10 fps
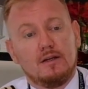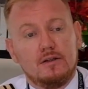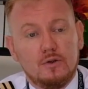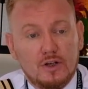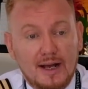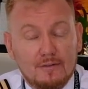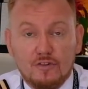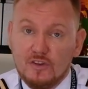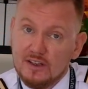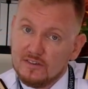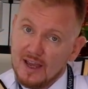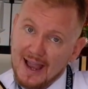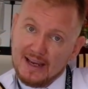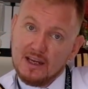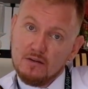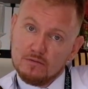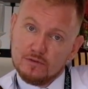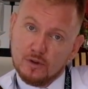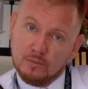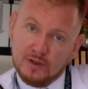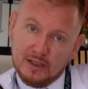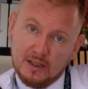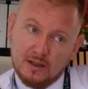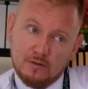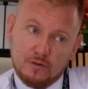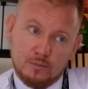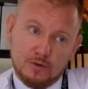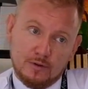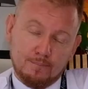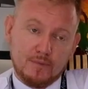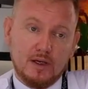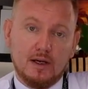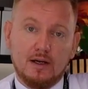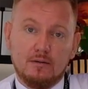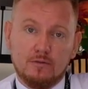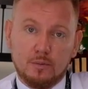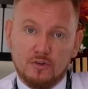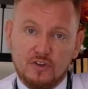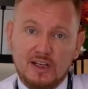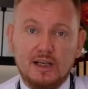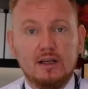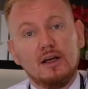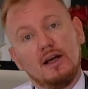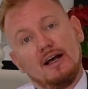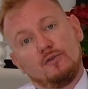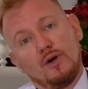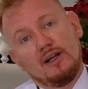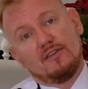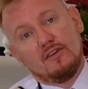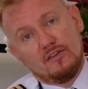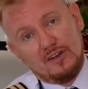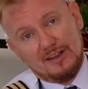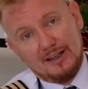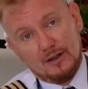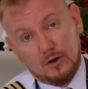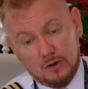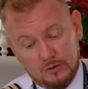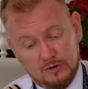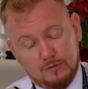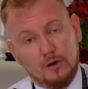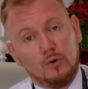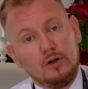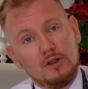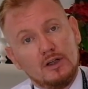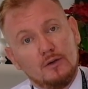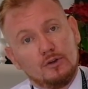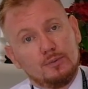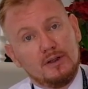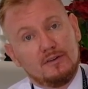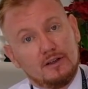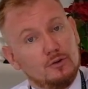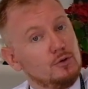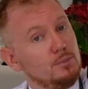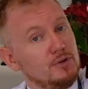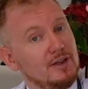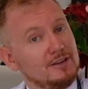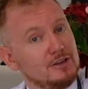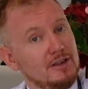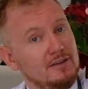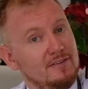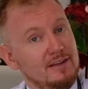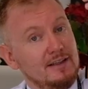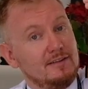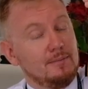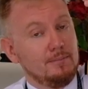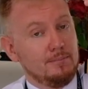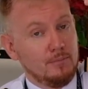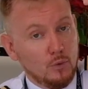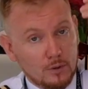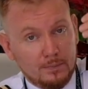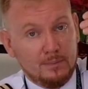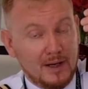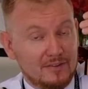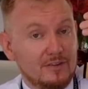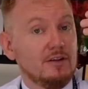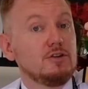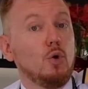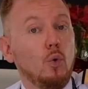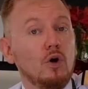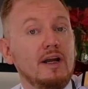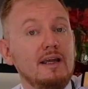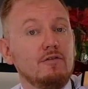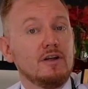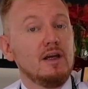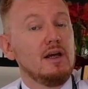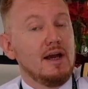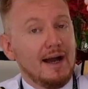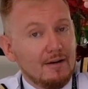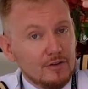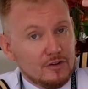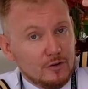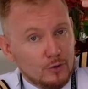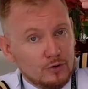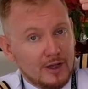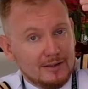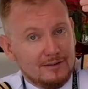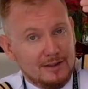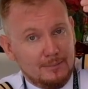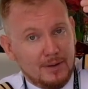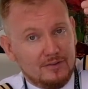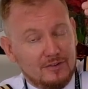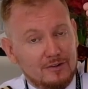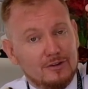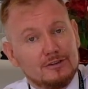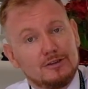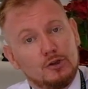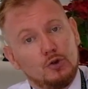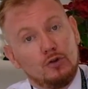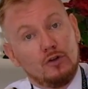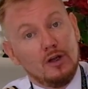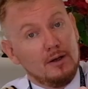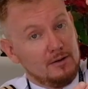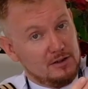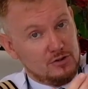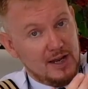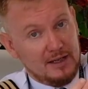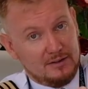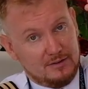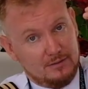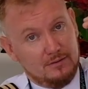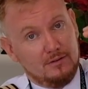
you could have seats hanging from the from the uh, from the ceiling as well as sitting on the floor which means that you could potentially seat more passengers or even have it so that the passengers could create